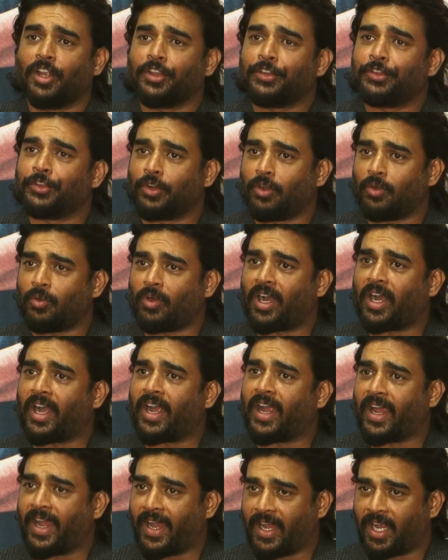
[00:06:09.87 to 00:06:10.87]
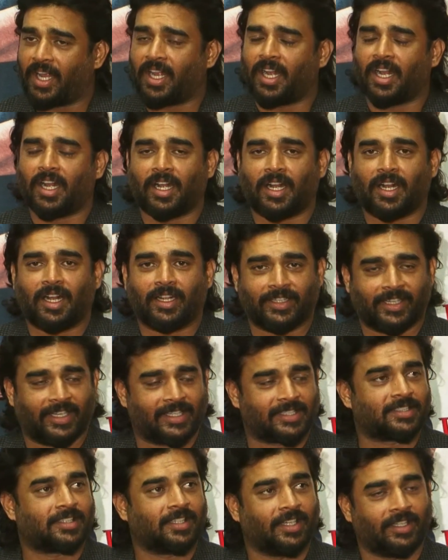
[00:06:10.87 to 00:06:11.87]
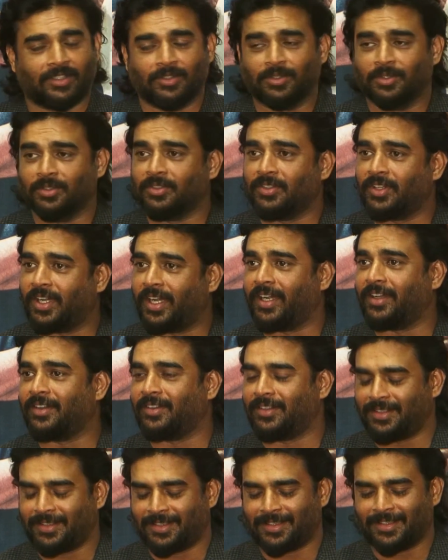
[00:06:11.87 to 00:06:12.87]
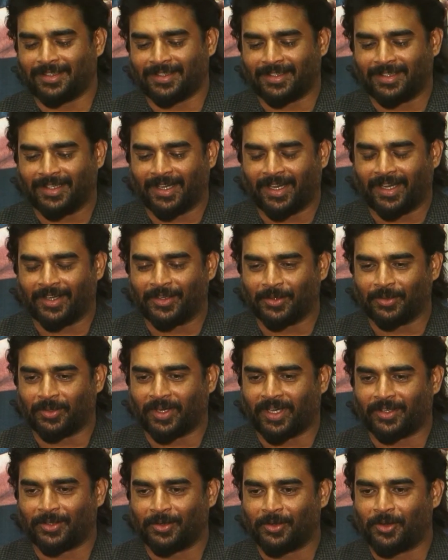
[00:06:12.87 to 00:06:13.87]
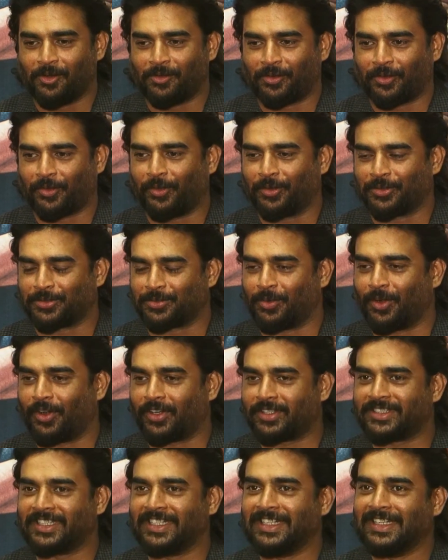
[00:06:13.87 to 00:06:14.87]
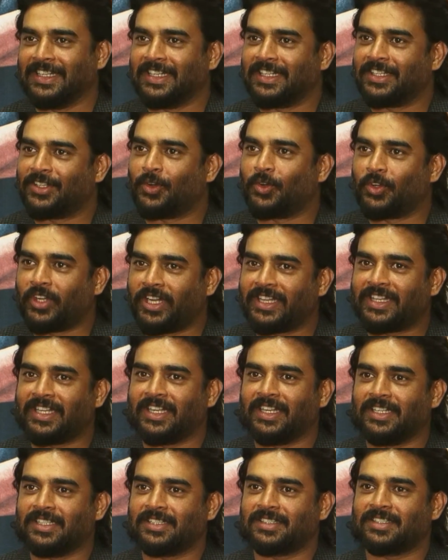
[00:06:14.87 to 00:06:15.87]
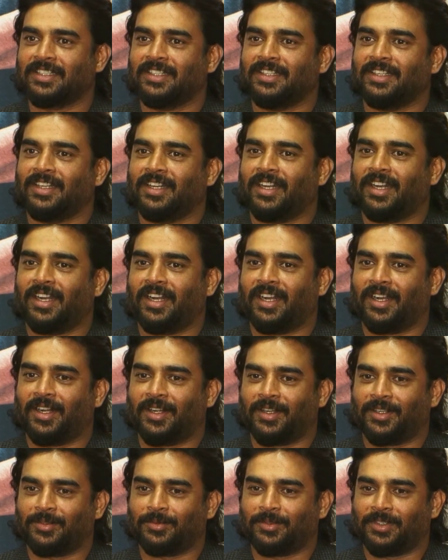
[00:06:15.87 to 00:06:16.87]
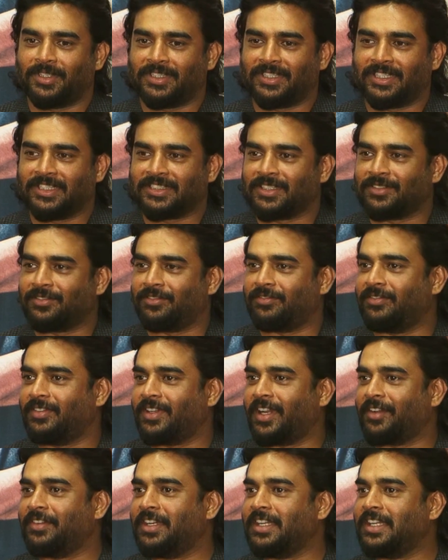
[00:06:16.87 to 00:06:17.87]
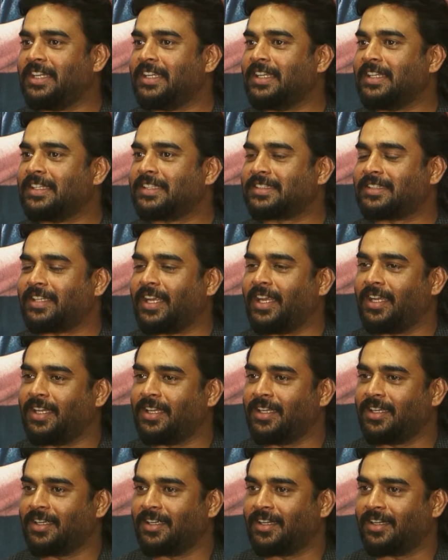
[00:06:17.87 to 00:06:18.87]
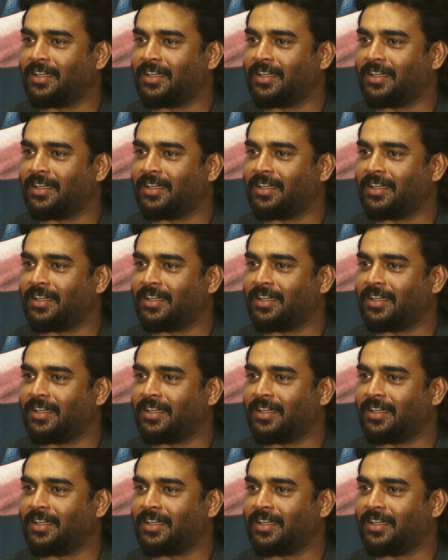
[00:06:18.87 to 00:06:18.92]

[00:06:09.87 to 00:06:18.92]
You know. I just hope yes. Yes, I do. Yeah, I do. I do go for those walks. The only thing is, there's a lovely saying,